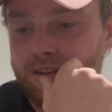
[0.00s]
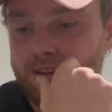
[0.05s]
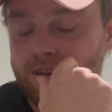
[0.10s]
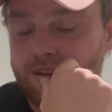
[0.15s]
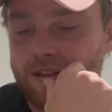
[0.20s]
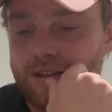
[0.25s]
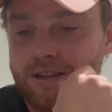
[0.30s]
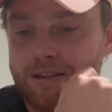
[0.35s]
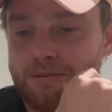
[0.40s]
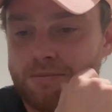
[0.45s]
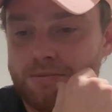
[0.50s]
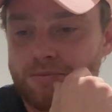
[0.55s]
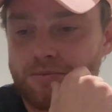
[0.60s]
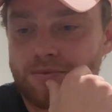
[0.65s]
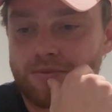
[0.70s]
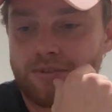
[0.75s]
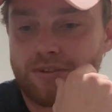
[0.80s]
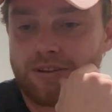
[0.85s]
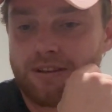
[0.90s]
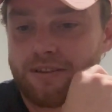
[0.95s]
And
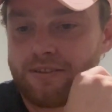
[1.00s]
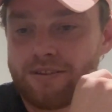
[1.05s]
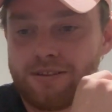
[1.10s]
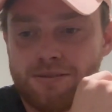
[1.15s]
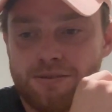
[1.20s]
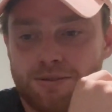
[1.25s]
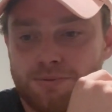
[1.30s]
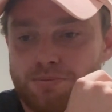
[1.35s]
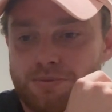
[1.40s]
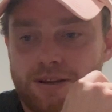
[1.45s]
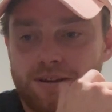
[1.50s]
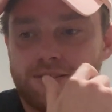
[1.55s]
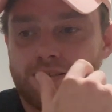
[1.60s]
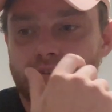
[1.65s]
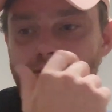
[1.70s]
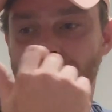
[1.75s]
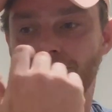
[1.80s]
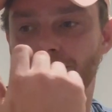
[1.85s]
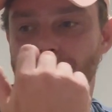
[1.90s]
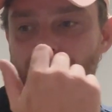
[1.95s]
there was plenty
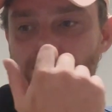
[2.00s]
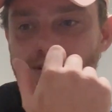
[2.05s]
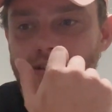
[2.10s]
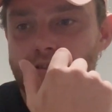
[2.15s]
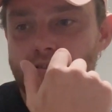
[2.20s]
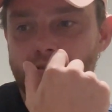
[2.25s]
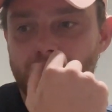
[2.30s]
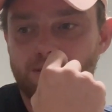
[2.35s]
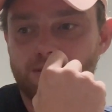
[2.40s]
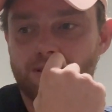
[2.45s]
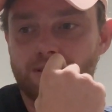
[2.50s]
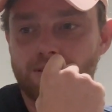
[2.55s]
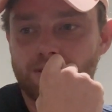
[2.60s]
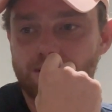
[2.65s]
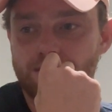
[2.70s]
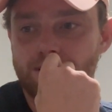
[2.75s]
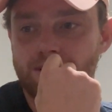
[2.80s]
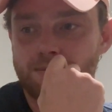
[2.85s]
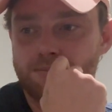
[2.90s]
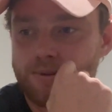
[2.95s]
of success stories
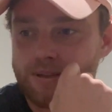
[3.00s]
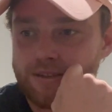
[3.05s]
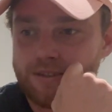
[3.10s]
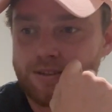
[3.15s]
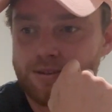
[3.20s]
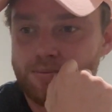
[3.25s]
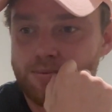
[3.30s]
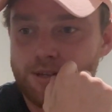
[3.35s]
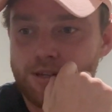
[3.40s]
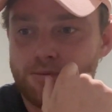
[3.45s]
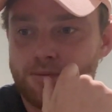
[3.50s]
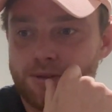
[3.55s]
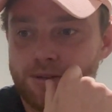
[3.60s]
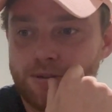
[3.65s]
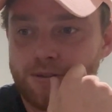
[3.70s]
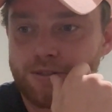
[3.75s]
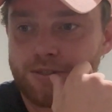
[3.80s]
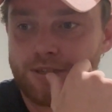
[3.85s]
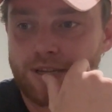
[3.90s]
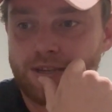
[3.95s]
in there, plenty of people who
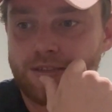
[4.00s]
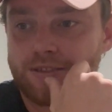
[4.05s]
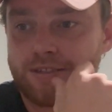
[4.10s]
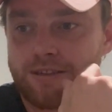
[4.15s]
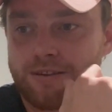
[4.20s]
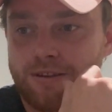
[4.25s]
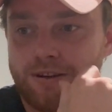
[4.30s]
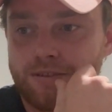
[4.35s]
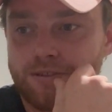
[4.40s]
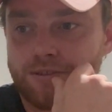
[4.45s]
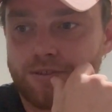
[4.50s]
had changed their lives.